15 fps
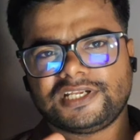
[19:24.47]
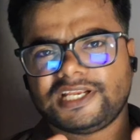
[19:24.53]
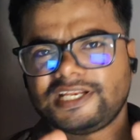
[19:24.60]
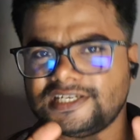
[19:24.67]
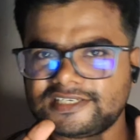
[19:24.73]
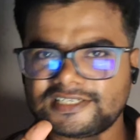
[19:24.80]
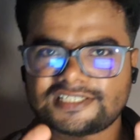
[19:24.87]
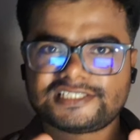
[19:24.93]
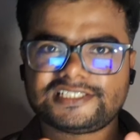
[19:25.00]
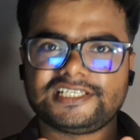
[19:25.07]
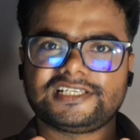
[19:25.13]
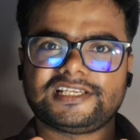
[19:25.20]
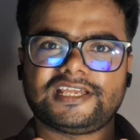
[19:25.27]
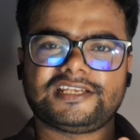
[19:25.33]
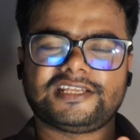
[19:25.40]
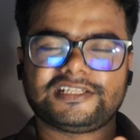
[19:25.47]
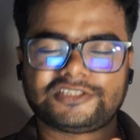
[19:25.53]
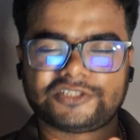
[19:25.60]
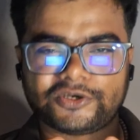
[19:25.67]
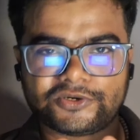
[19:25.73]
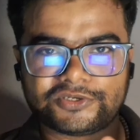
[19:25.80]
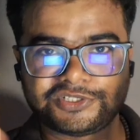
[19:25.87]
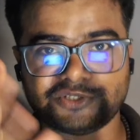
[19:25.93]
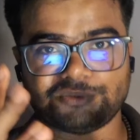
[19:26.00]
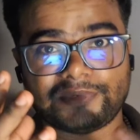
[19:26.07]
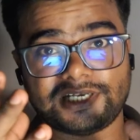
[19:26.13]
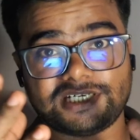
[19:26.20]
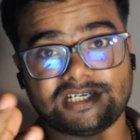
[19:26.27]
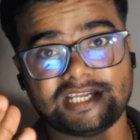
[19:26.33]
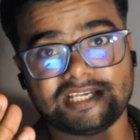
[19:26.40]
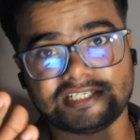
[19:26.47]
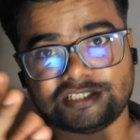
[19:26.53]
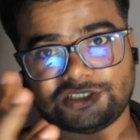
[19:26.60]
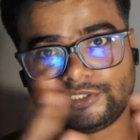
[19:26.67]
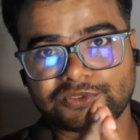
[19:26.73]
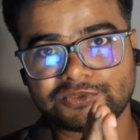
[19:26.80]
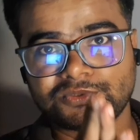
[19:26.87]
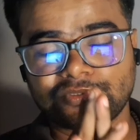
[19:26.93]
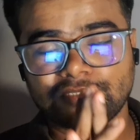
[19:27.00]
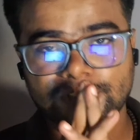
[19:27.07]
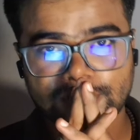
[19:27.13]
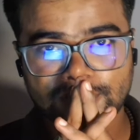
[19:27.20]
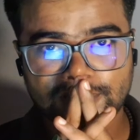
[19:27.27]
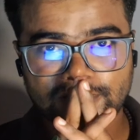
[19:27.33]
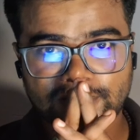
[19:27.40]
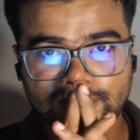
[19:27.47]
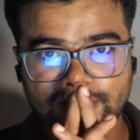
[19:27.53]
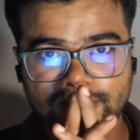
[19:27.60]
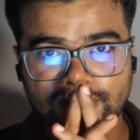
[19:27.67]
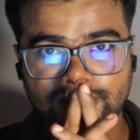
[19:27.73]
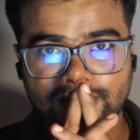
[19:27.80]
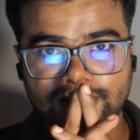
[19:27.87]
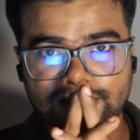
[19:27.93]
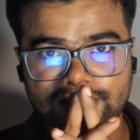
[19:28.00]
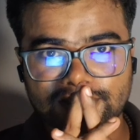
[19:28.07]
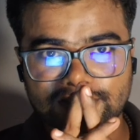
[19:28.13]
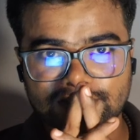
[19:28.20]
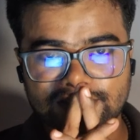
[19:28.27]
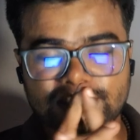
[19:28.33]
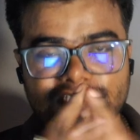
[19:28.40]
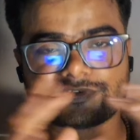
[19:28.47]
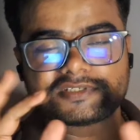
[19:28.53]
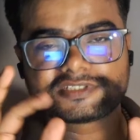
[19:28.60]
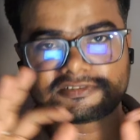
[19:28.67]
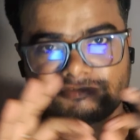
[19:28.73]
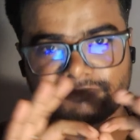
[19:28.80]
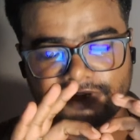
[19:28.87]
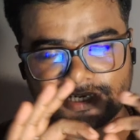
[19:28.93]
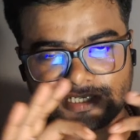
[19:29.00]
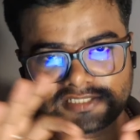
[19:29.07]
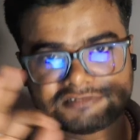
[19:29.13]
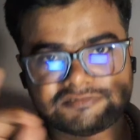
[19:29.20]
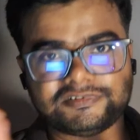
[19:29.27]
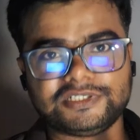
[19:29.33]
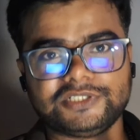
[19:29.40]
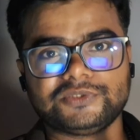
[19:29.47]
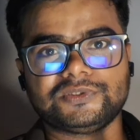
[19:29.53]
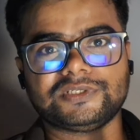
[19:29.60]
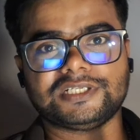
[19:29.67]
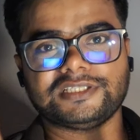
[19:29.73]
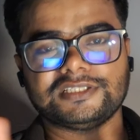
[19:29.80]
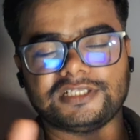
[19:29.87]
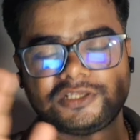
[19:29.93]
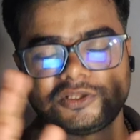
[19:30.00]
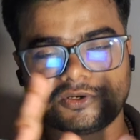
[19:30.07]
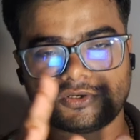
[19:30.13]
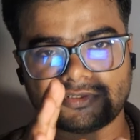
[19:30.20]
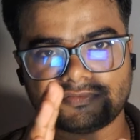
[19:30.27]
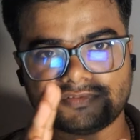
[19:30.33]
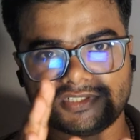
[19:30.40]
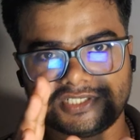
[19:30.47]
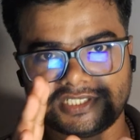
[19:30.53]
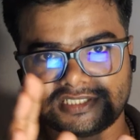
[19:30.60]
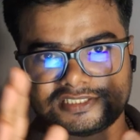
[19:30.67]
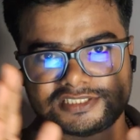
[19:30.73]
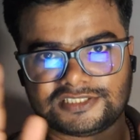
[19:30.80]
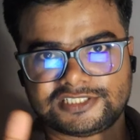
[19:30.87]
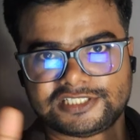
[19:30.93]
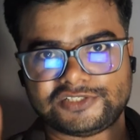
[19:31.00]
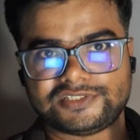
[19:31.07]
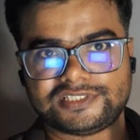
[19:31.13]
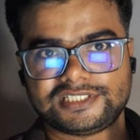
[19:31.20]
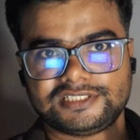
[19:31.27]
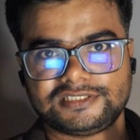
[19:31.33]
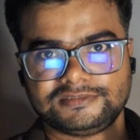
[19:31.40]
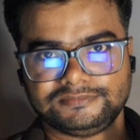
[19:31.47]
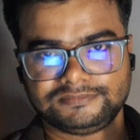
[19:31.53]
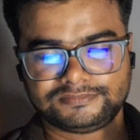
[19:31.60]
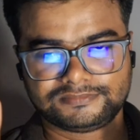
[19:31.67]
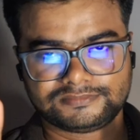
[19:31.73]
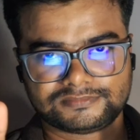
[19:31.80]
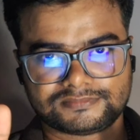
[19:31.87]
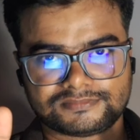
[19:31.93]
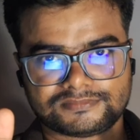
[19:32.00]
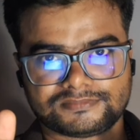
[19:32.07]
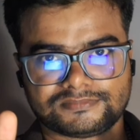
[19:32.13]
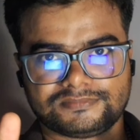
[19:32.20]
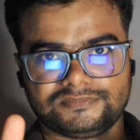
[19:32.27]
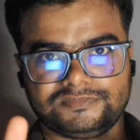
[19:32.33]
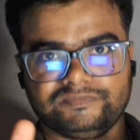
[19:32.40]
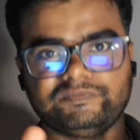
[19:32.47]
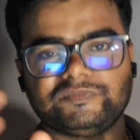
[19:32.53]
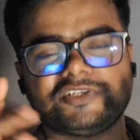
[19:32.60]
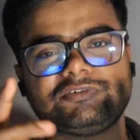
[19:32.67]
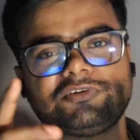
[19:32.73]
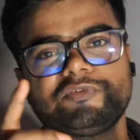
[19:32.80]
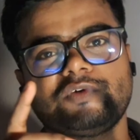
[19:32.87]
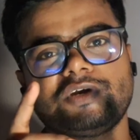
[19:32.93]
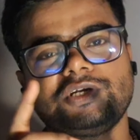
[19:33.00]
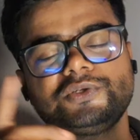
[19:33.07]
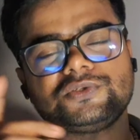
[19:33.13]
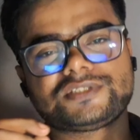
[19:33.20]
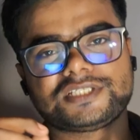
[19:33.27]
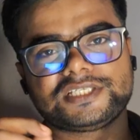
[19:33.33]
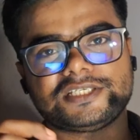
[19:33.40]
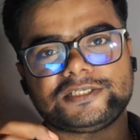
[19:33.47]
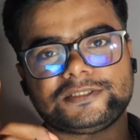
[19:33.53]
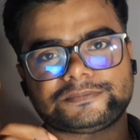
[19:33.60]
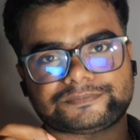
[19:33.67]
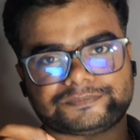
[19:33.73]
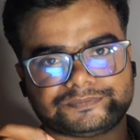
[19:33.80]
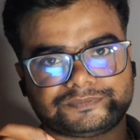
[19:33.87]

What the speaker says: interesting, and I thought you might like it too. This was the final video in the Lord of the Rings trilogy. If you want to see